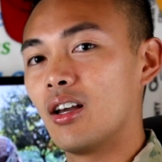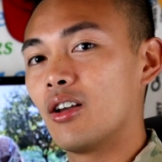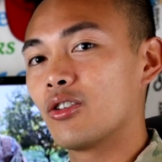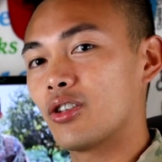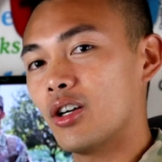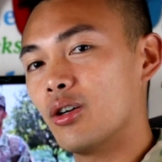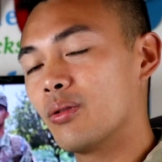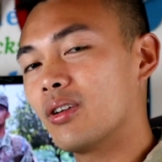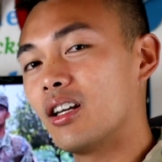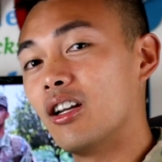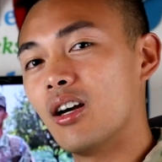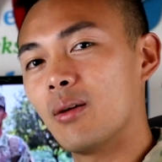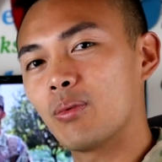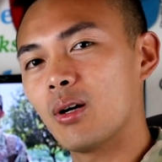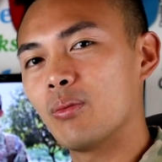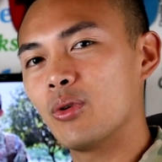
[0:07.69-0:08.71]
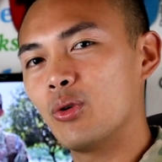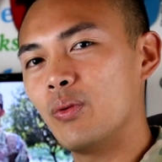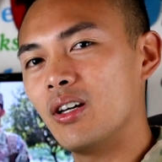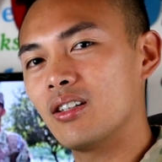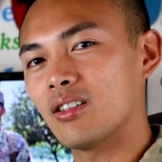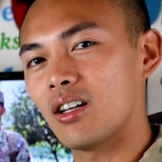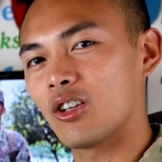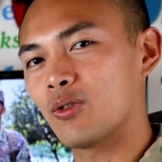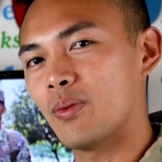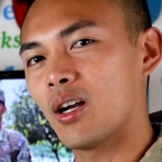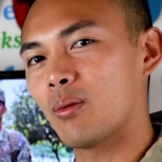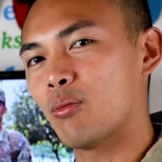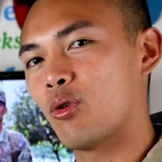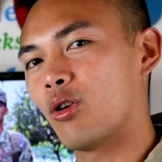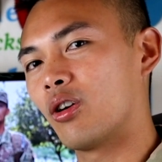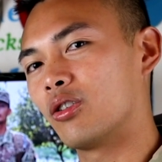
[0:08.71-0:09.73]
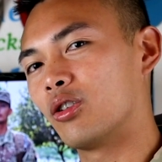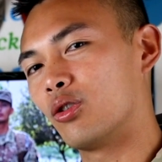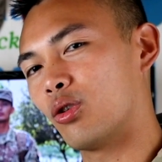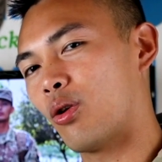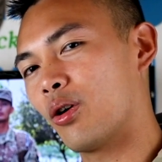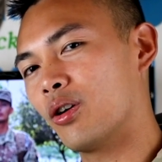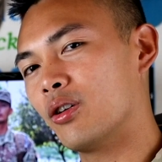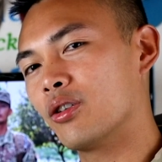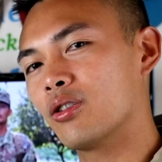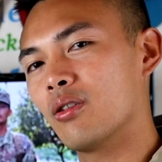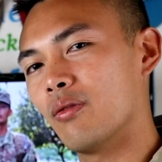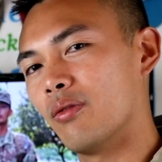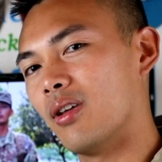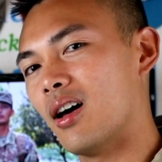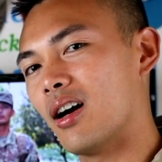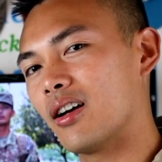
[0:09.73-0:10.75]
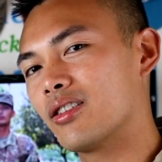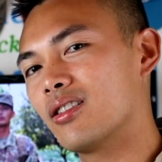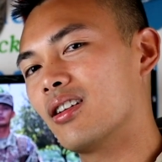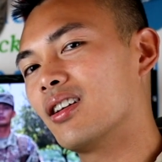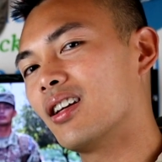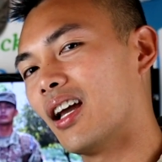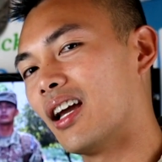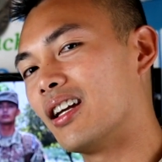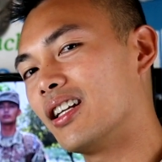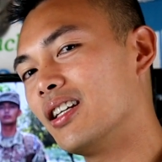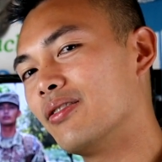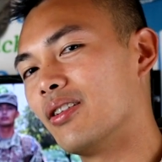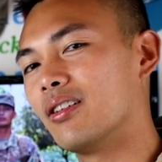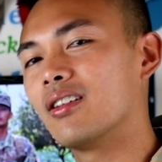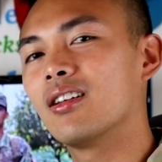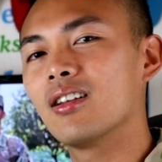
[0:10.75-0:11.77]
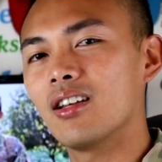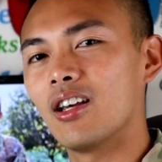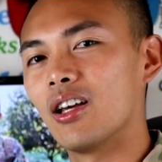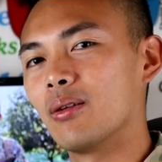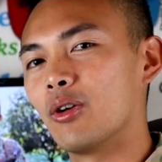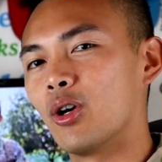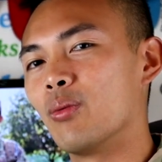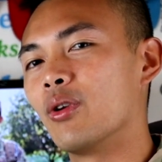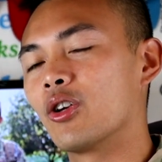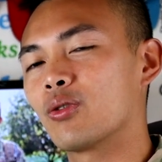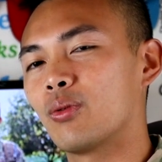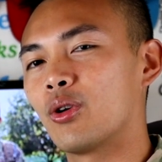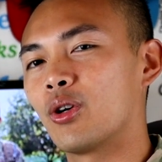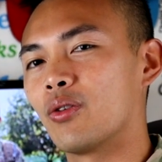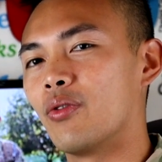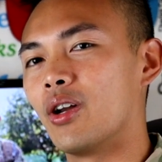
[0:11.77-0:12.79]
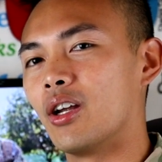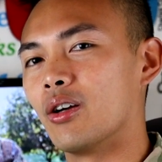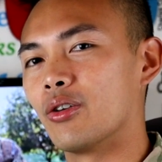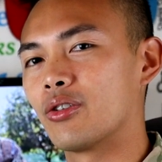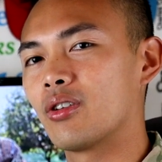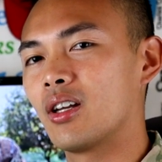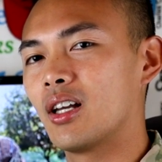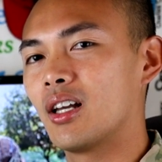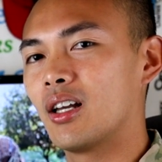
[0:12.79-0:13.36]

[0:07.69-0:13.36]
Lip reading: So in the upcoming weeks, expect more tutorials, vlogs, and even urban exploring videos.